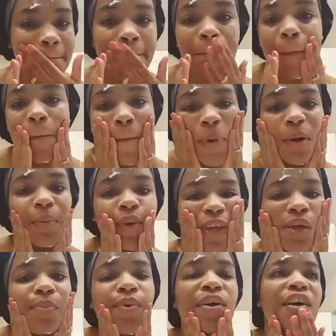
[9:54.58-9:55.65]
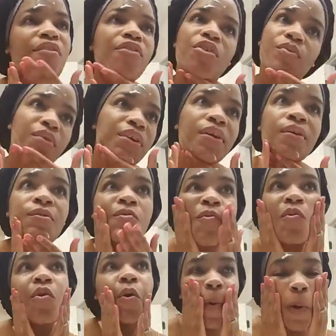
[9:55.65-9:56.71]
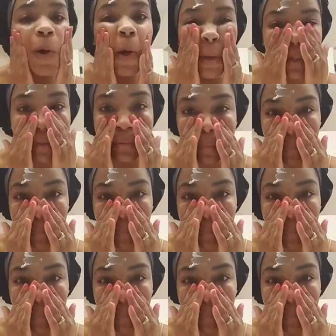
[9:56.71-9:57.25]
bubble up, however you want to call it,